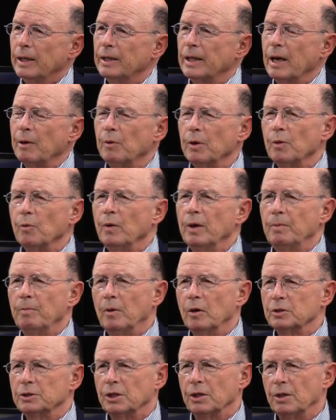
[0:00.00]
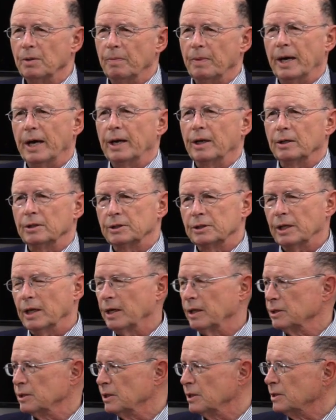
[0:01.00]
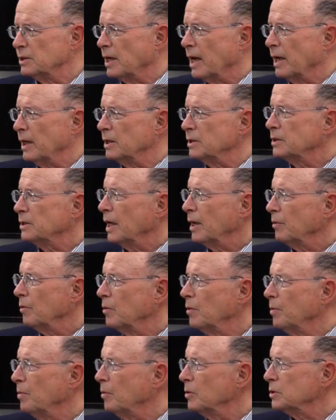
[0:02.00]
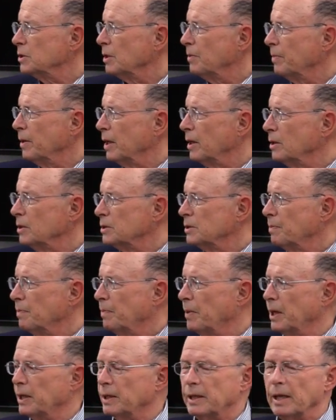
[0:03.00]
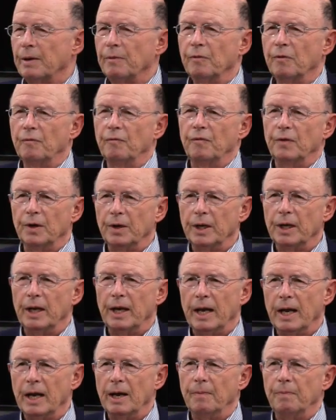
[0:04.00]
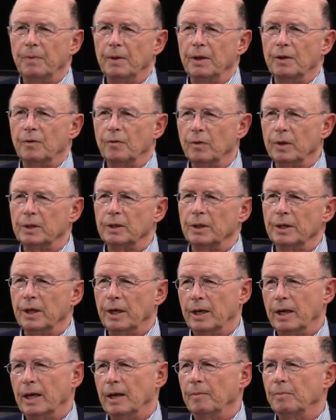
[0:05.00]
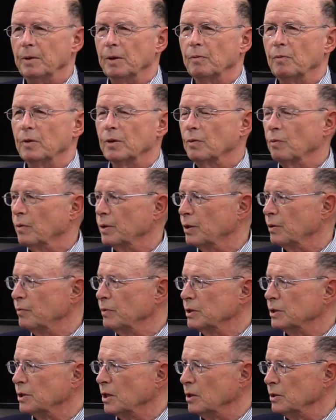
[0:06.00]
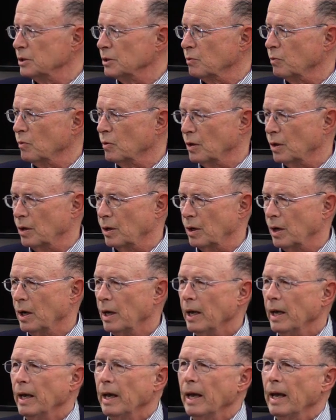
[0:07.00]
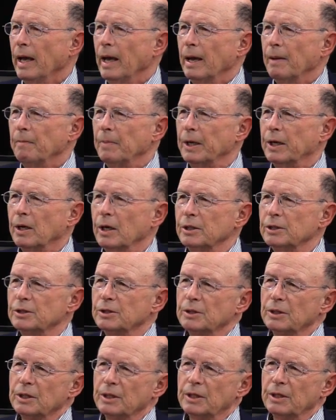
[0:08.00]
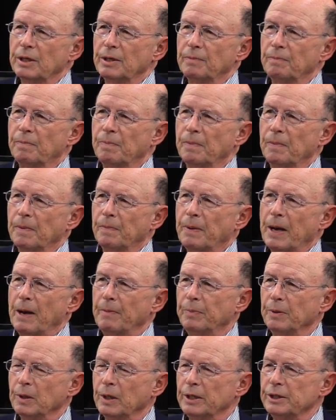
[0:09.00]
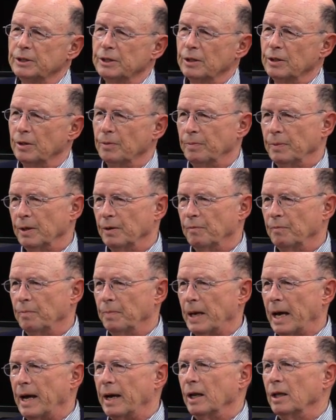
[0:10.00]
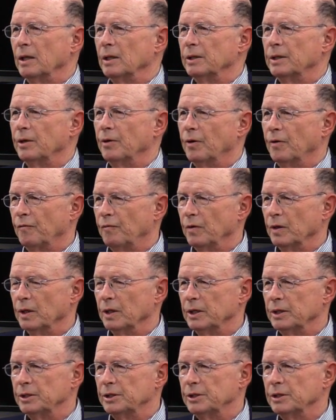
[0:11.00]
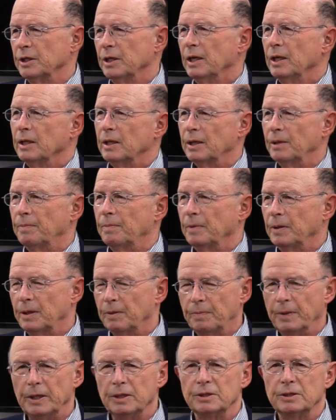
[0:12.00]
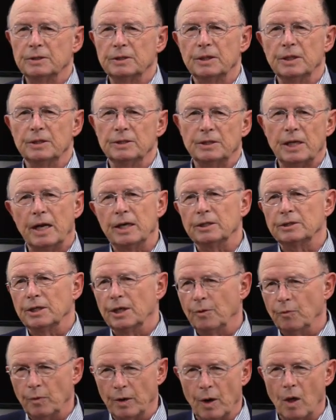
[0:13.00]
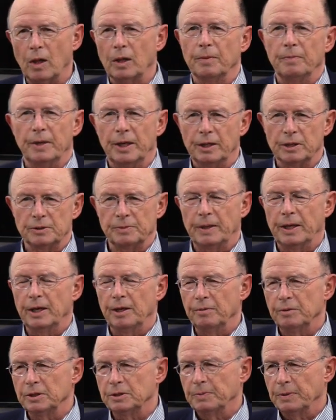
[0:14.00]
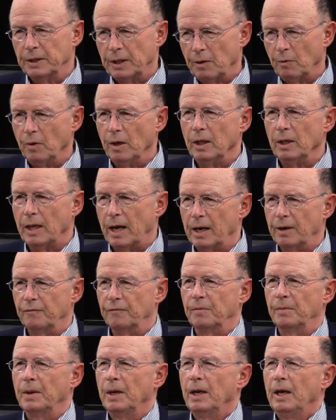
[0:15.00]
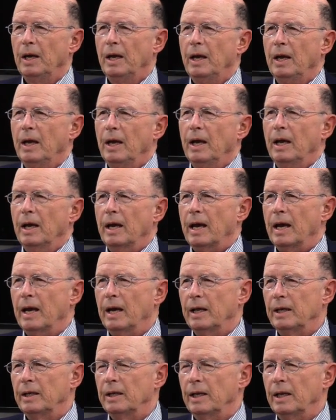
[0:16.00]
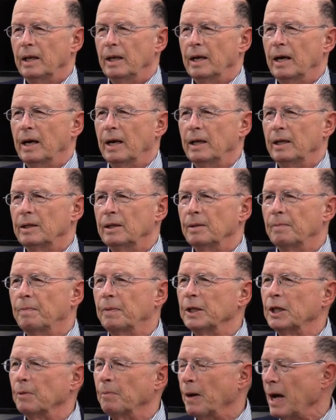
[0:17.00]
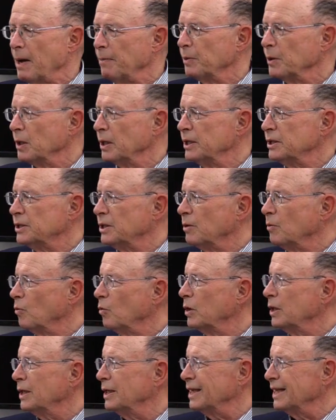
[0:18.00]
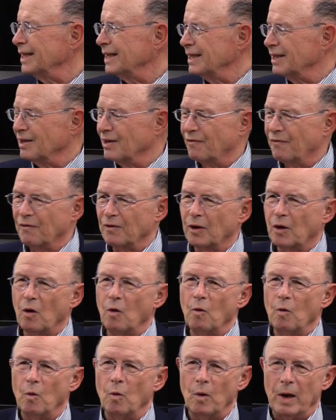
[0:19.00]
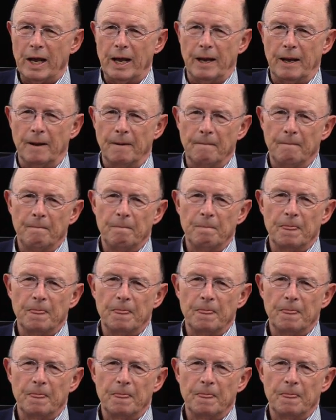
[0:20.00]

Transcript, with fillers: They would win most of the battles, that is, the Zionists side would win most of the battles, but they were very unhappy, quickly unhappy with what the results were. Because the population, there'd be a battle near a village. The, the, battles, the Zionists didn't win all the battles by any means, but they won a lot of them. And, uh, the, but the population wouldn't go away.